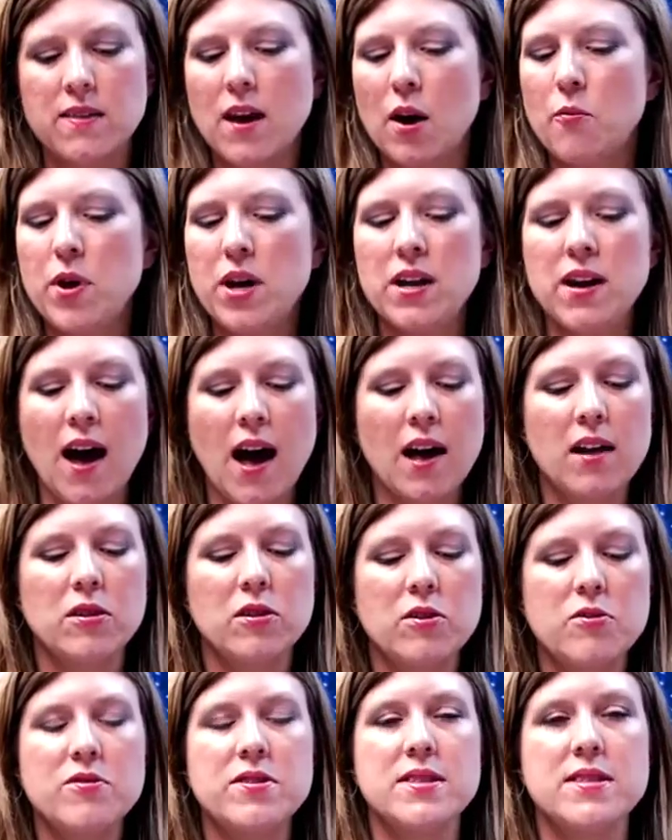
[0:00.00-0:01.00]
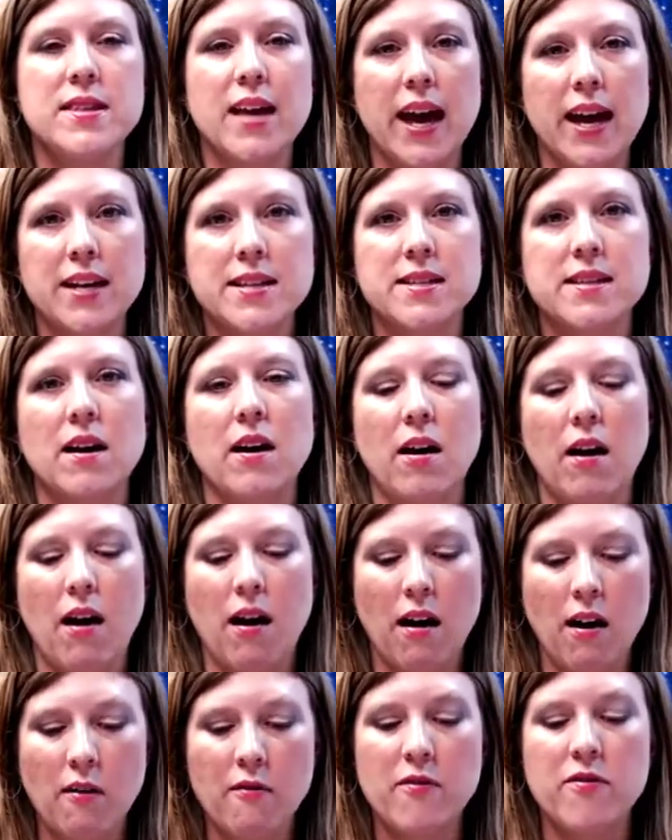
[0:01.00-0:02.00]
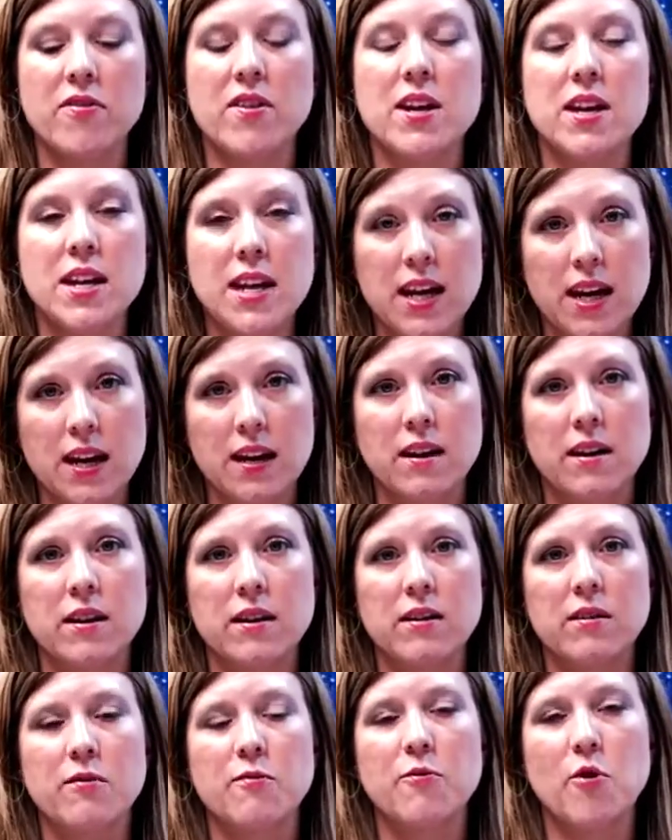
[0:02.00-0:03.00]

that we not lose sight of the need